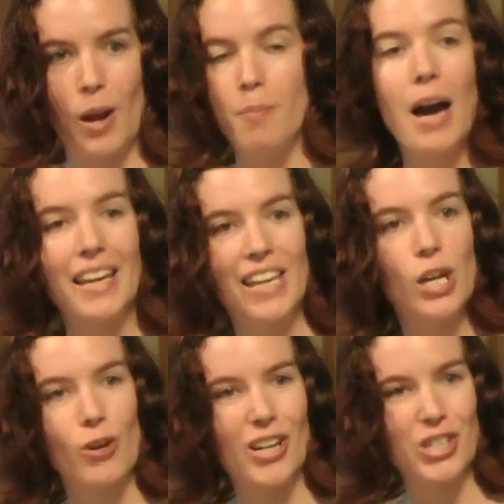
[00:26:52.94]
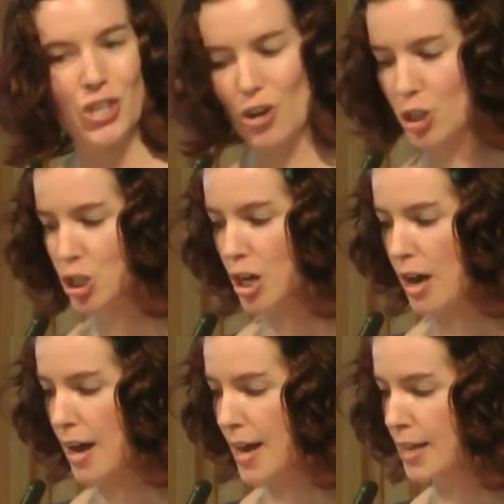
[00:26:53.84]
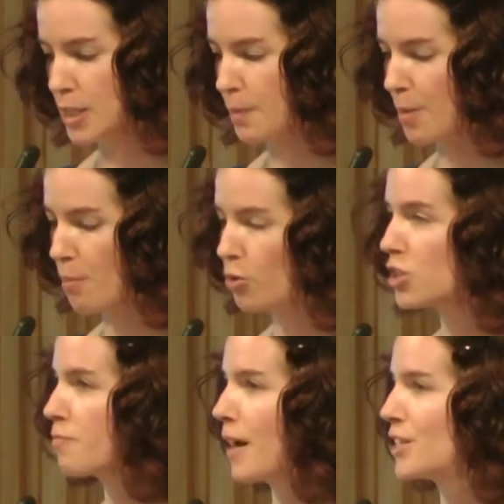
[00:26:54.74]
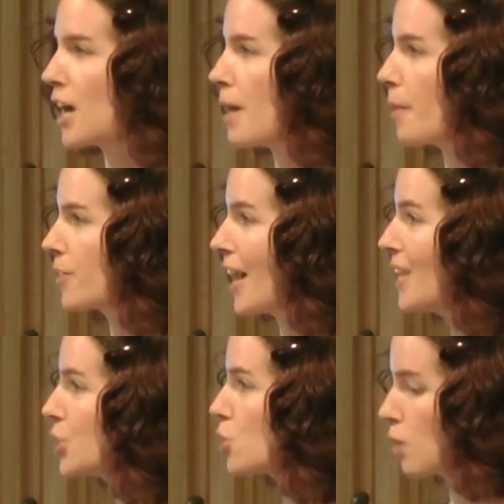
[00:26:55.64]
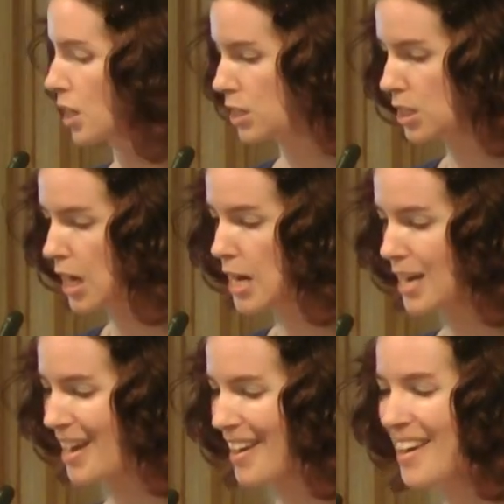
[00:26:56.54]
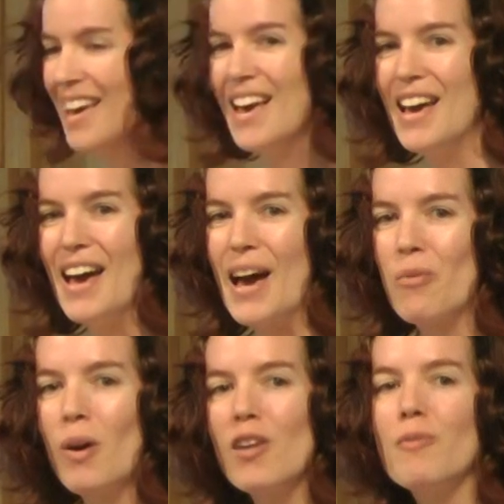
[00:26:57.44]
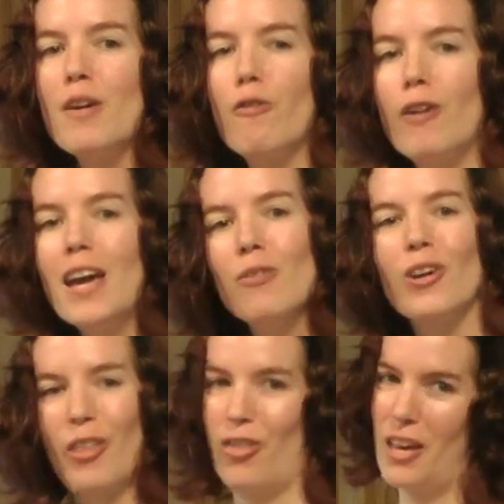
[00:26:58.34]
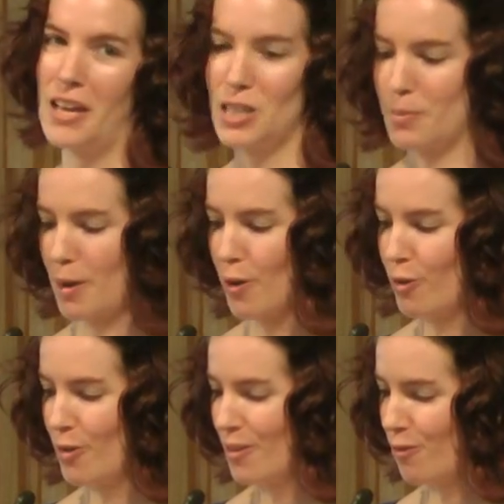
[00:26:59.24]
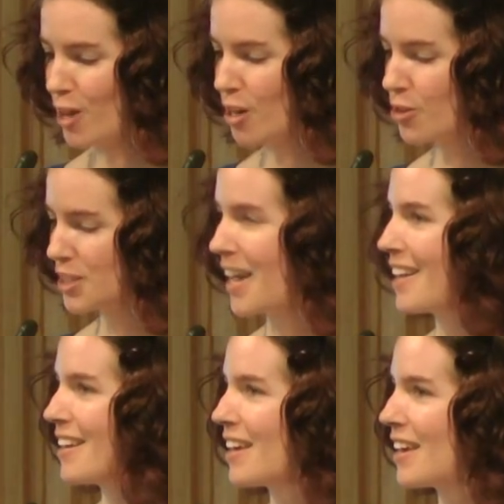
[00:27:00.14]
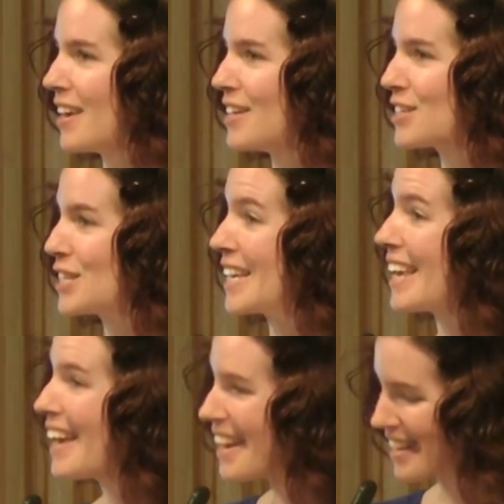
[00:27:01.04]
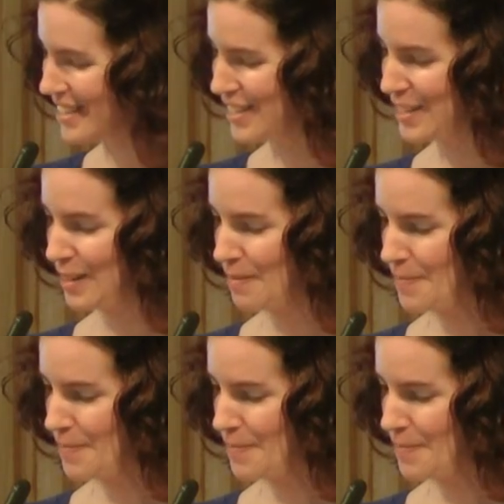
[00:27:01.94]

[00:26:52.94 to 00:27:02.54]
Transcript: I'm not here at church, I spend most of my time at the ice rink skating. And one of my favorite things about figure skating is the kids.